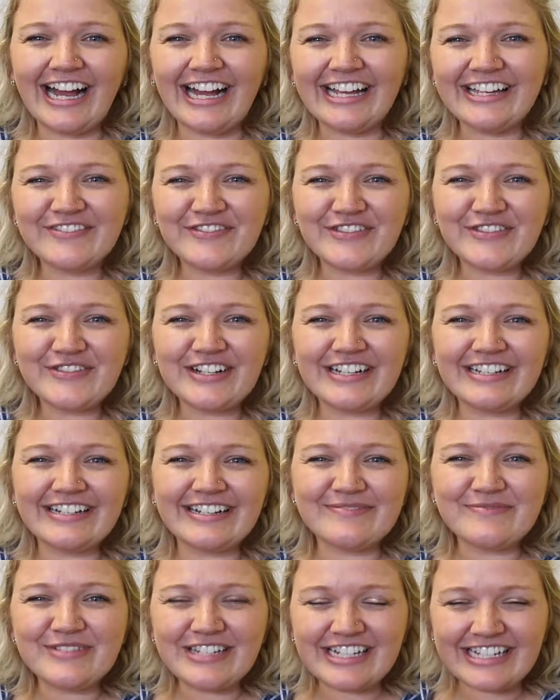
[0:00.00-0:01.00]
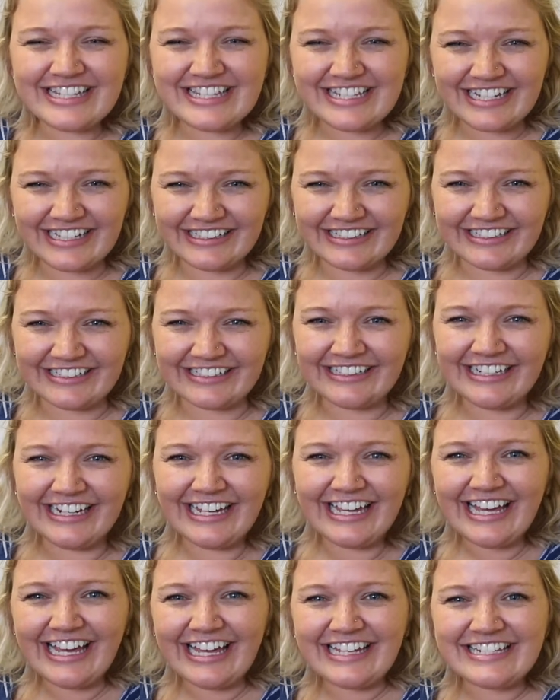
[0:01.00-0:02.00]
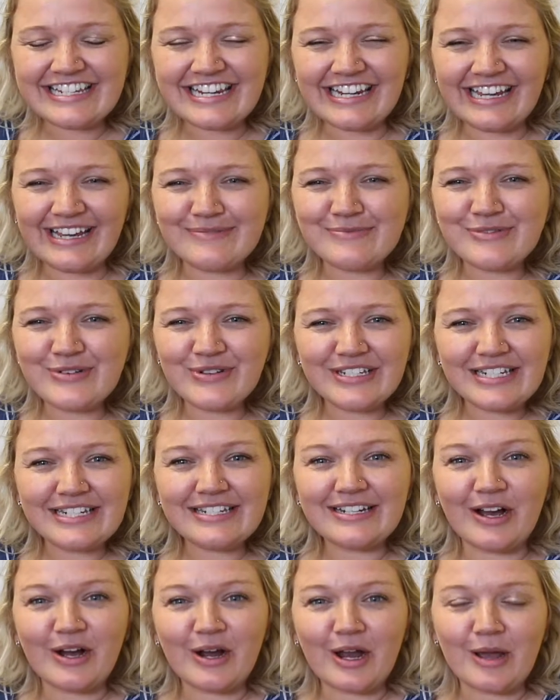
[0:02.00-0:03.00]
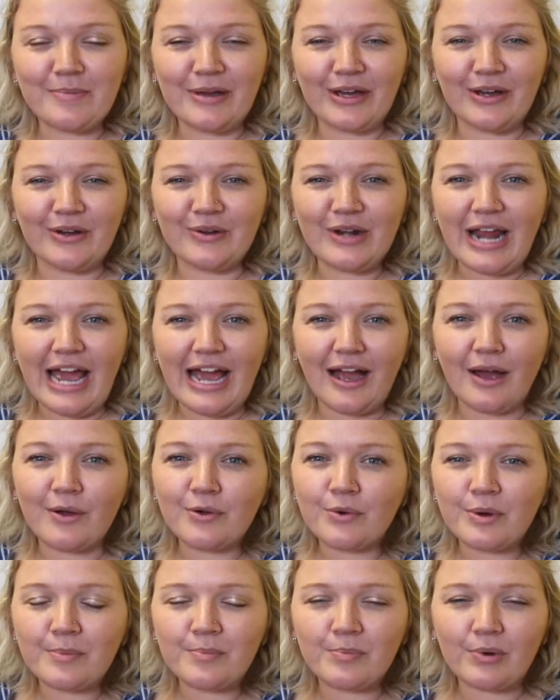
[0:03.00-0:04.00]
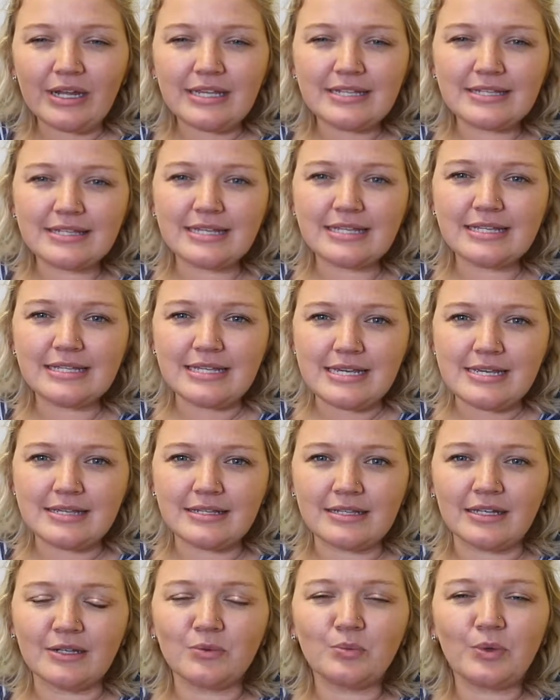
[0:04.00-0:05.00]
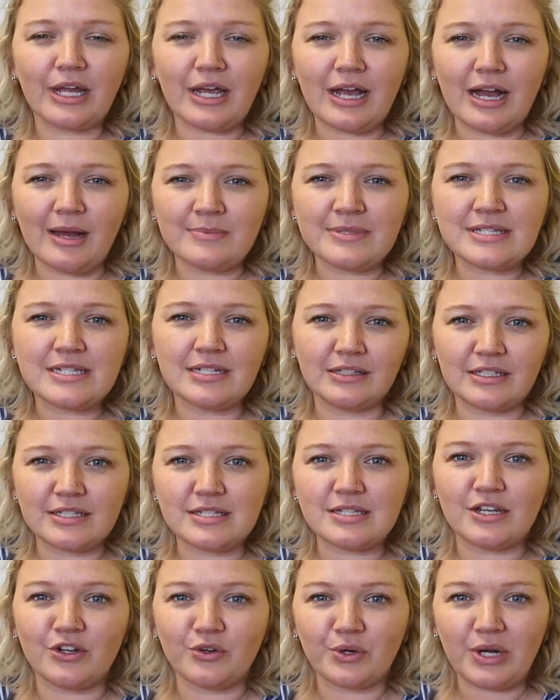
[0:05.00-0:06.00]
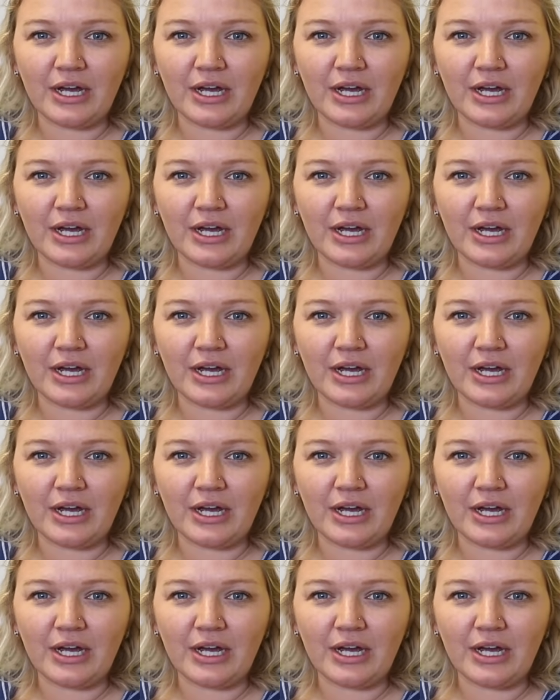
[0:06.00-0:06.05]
Hi everyone, I'm Jen Ziegler, and today I'm going to talk about how to embrace the season when it comes to listing your